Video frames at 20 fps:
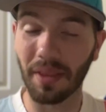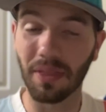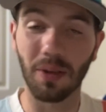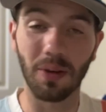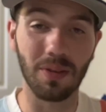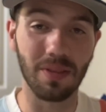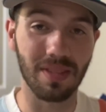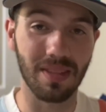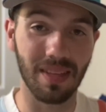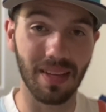
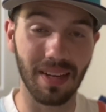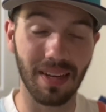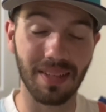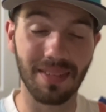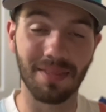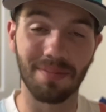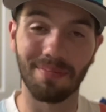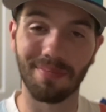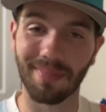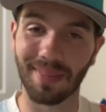those
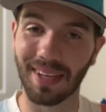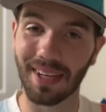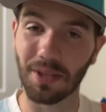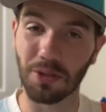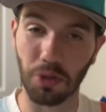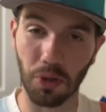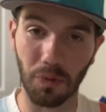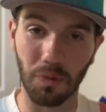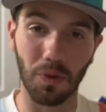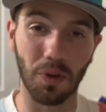things,
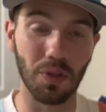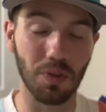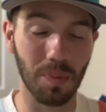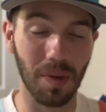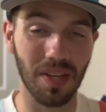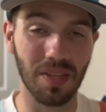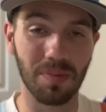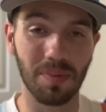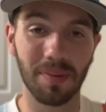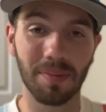he's your first
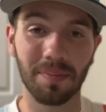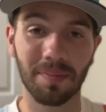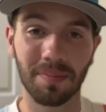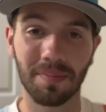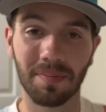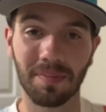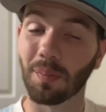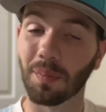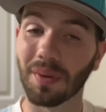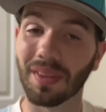baseman.
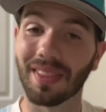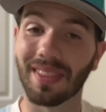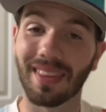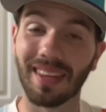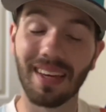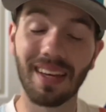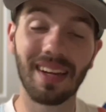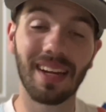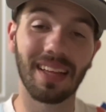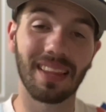But
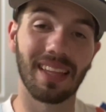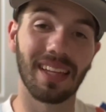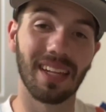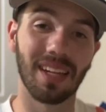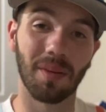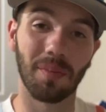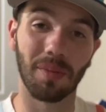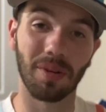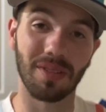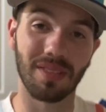then at the
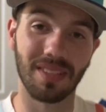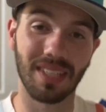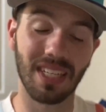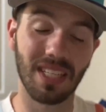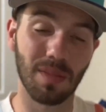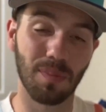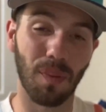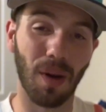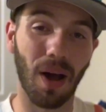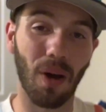number
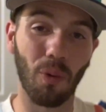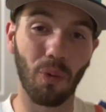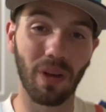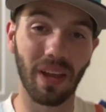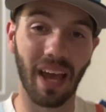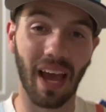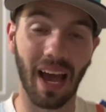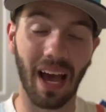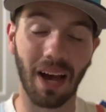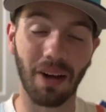6 spot,
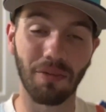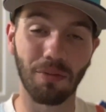we have